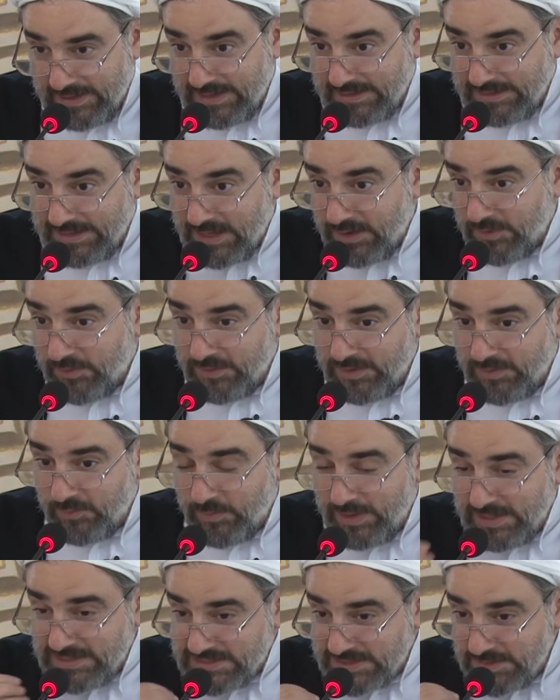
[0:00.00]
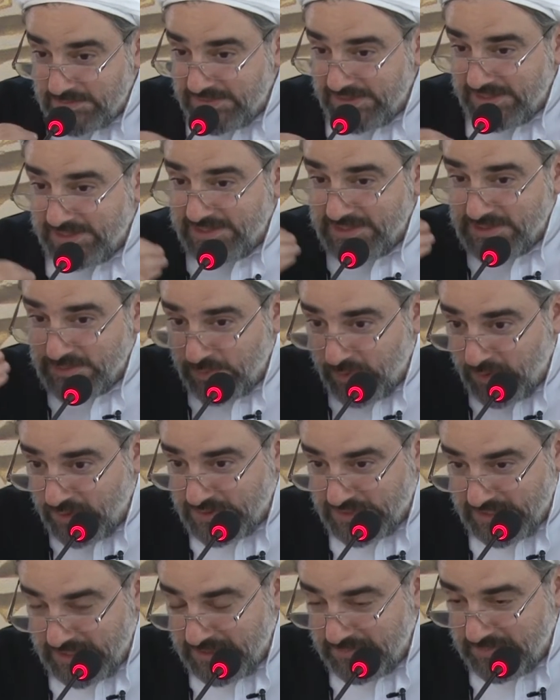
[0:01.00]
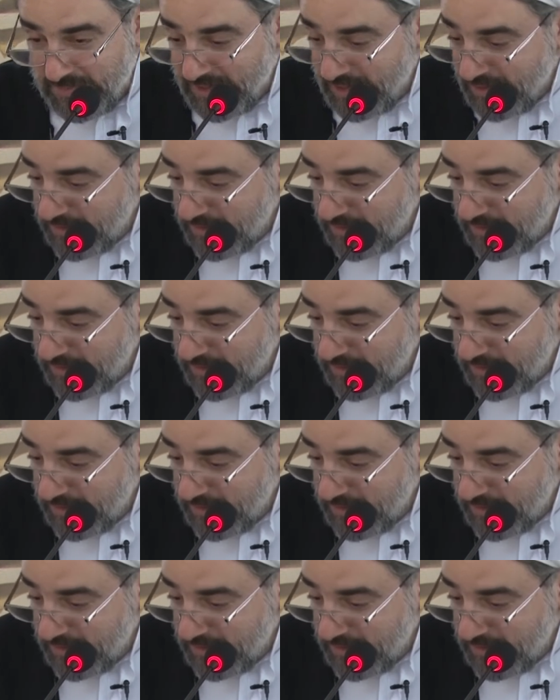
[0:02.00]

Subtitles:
Now, when something is wajib,